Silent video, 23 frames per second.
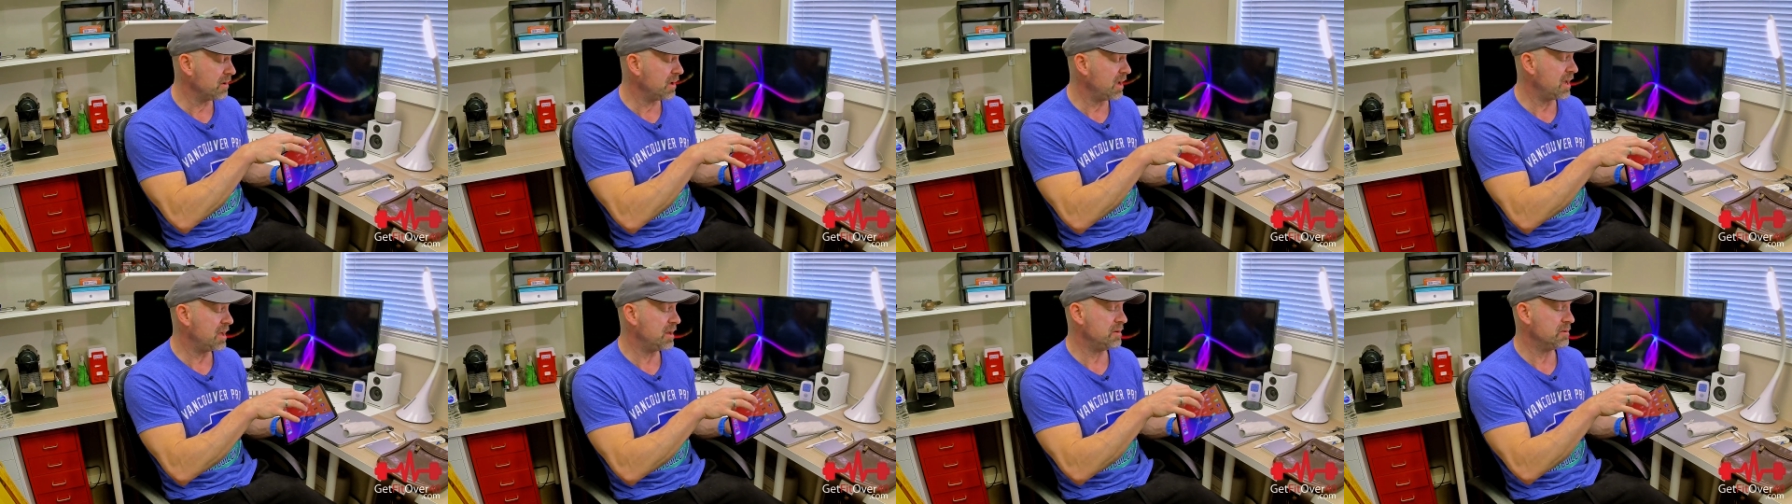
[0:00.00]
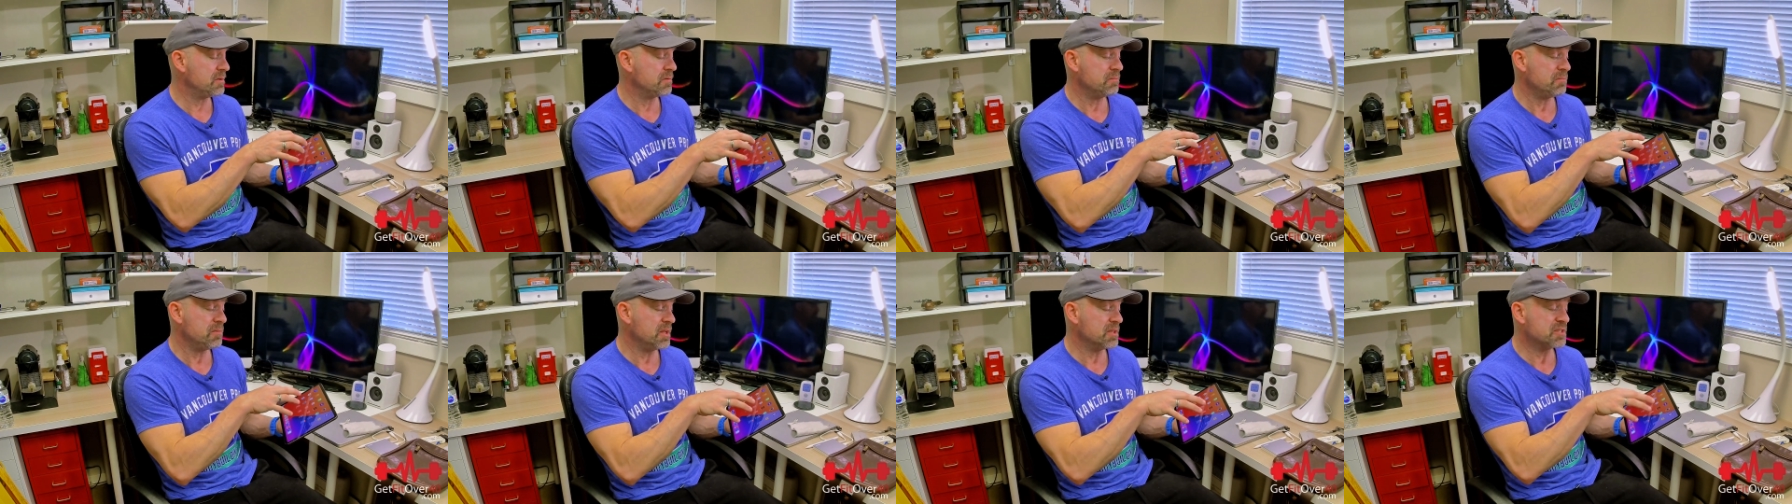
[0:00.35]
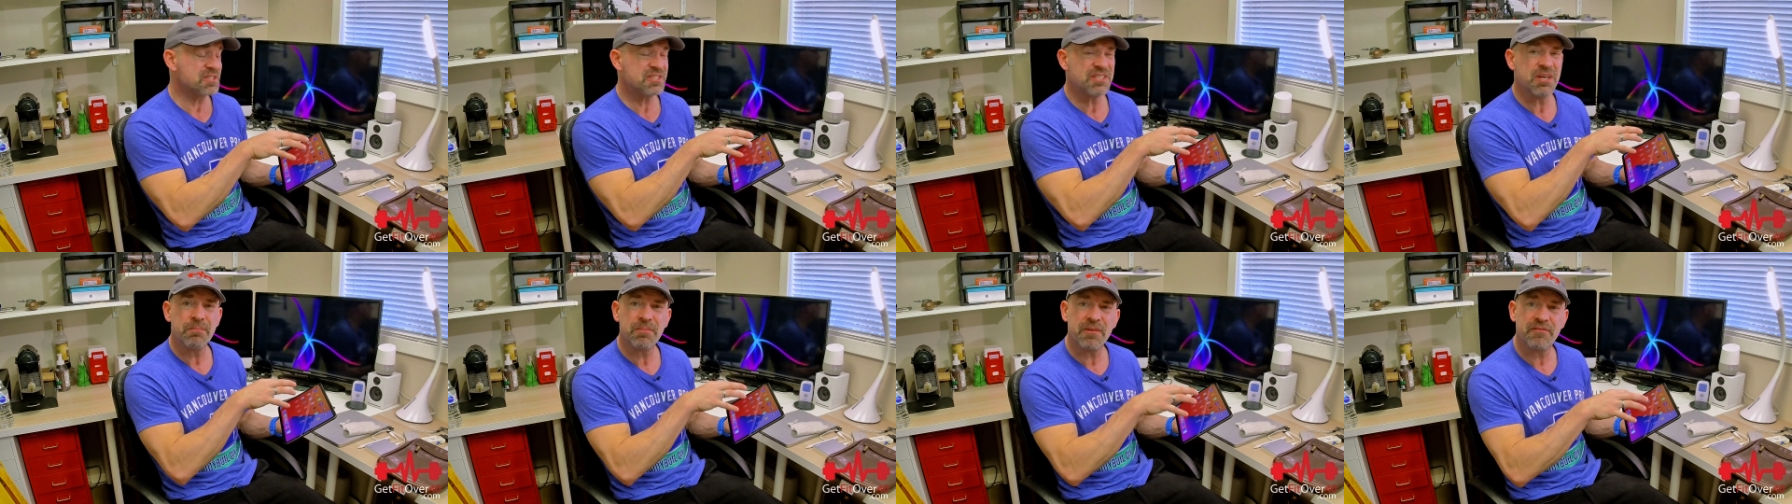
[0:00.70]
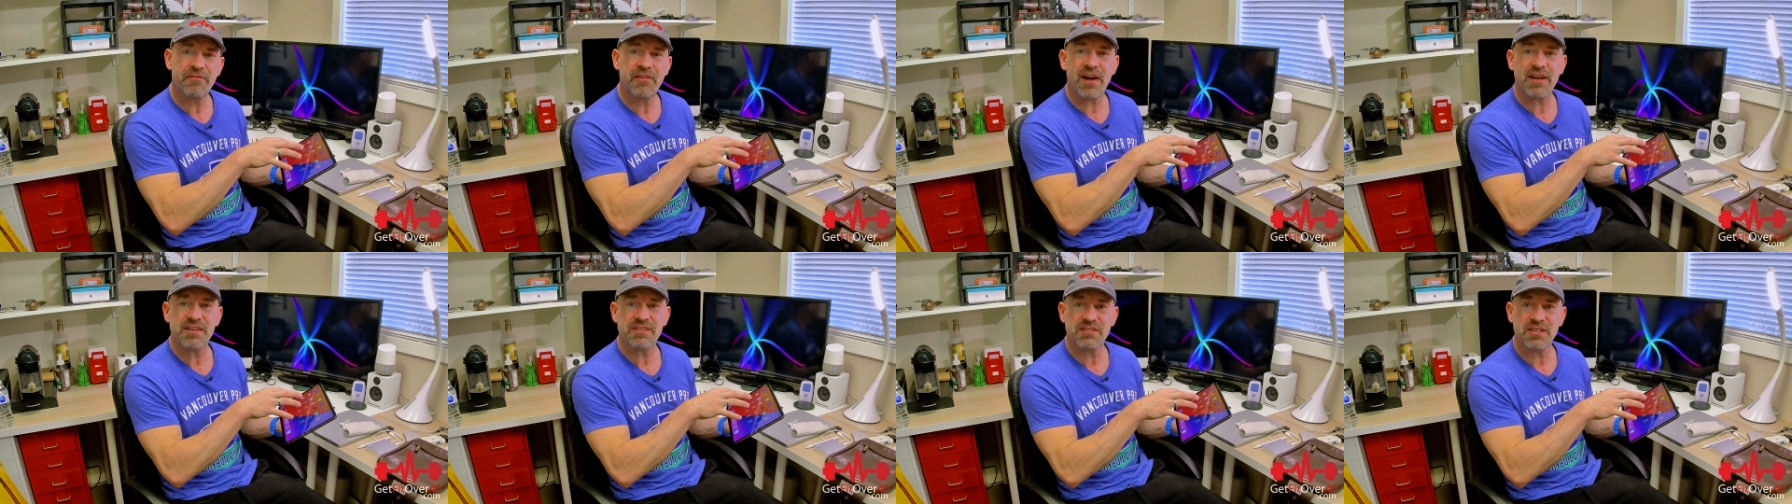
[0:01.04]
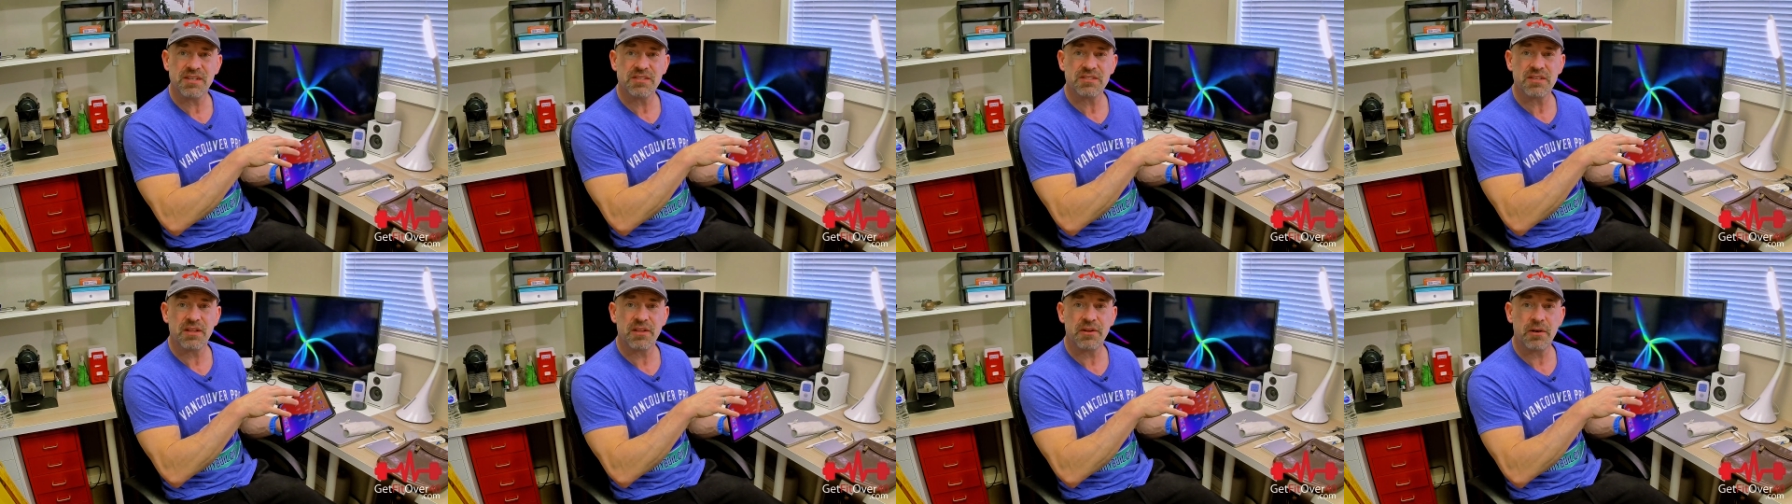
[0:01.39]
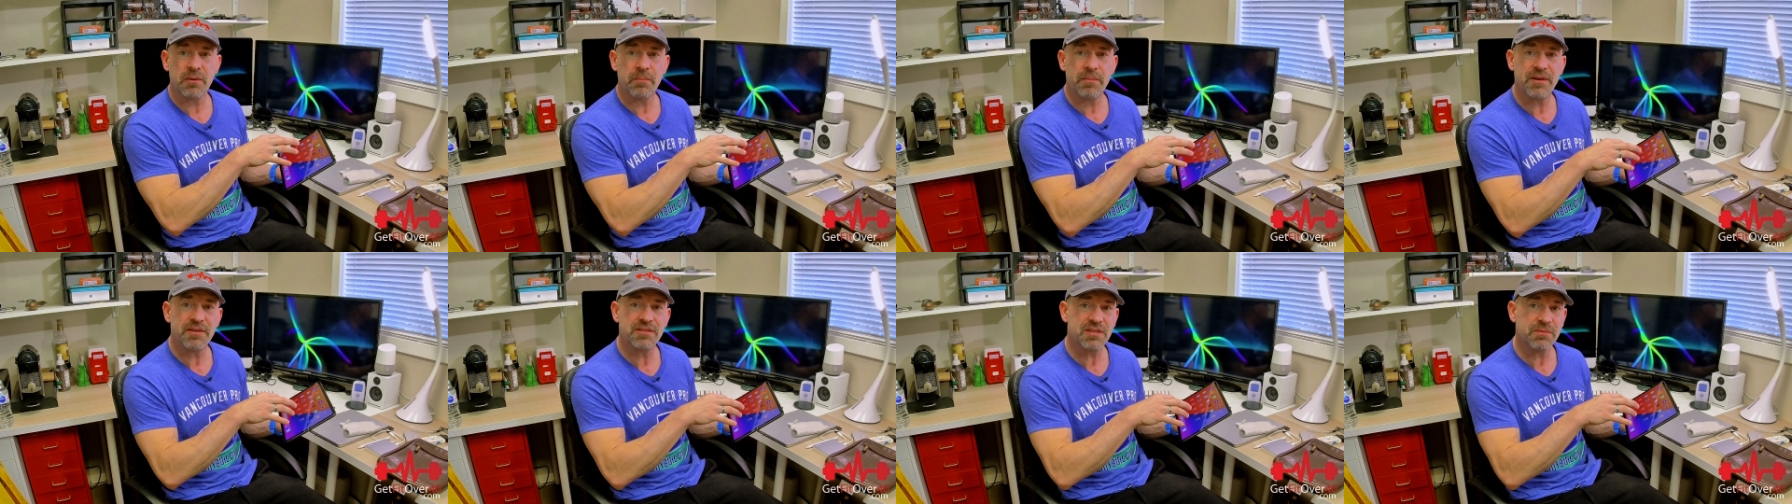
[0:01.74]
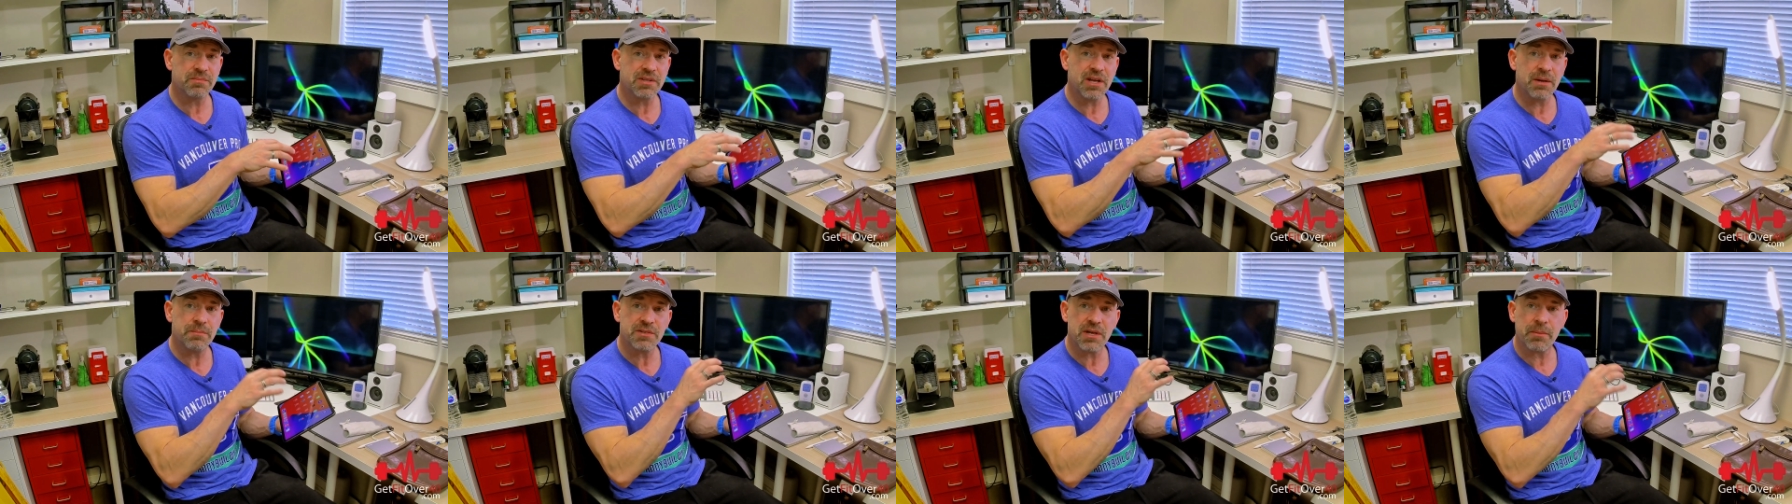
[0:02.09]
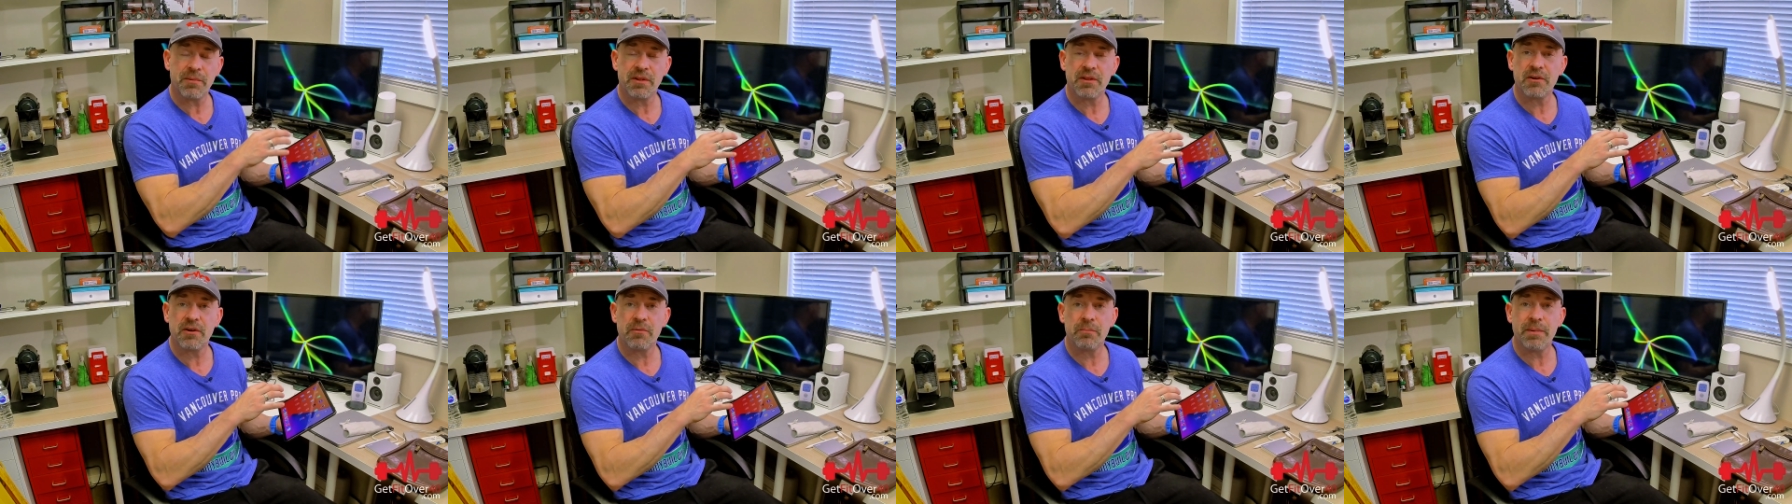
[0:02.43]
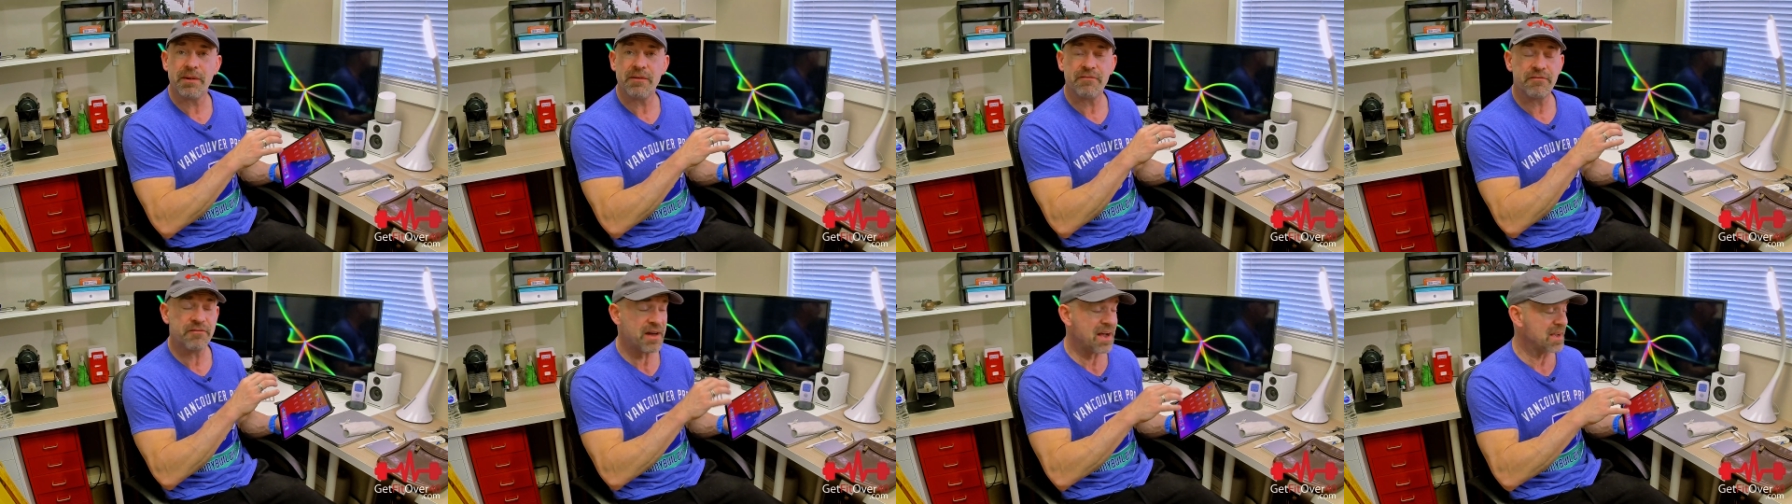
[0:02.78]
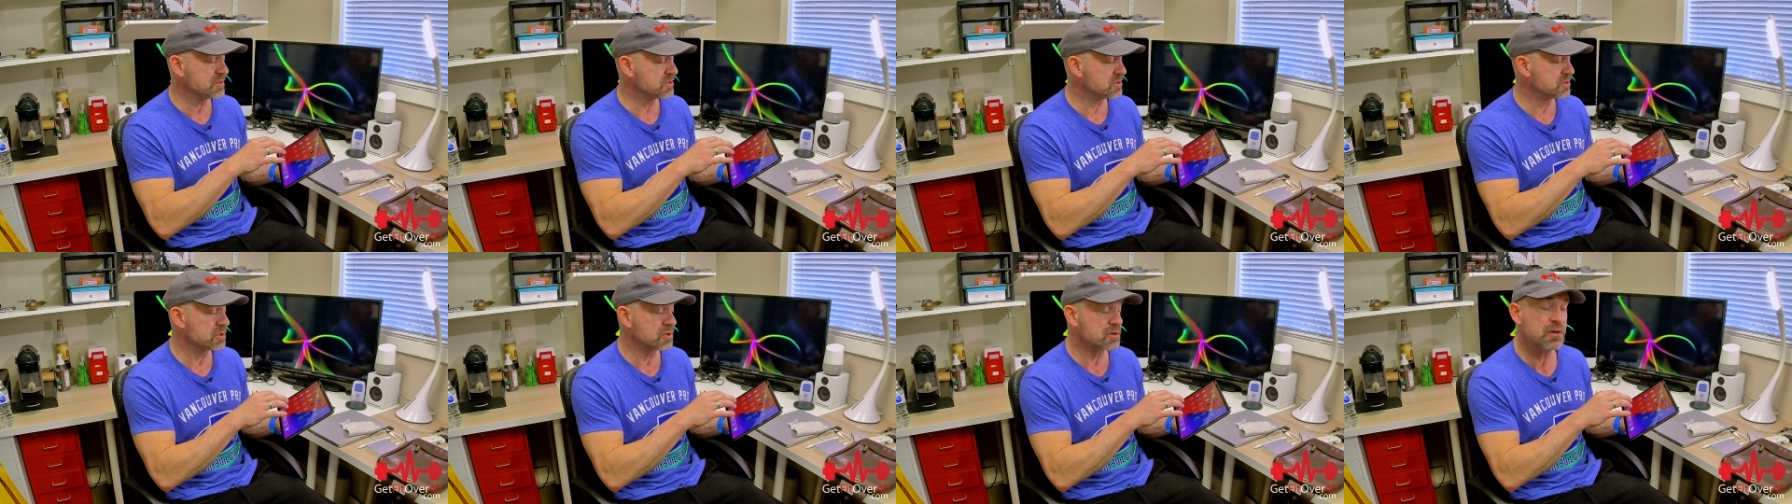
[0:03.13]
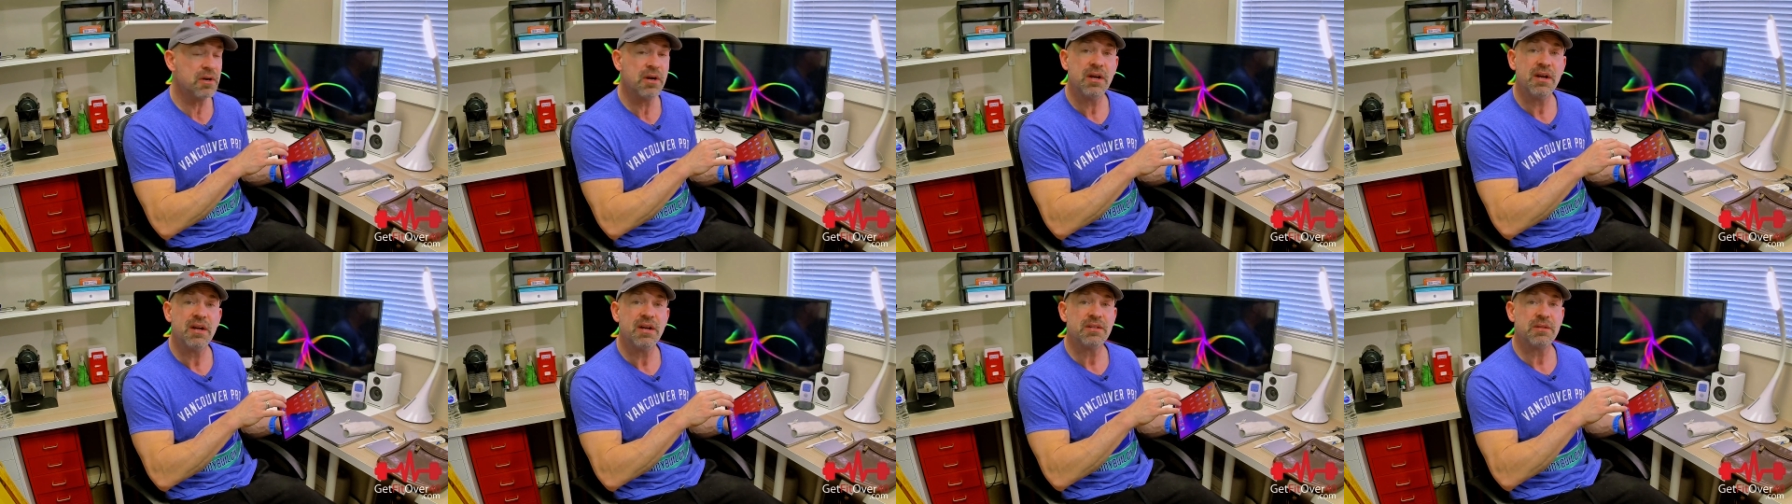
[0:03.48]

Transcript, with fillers: and it simplifies things a little bit sometimes i'm a little bit faster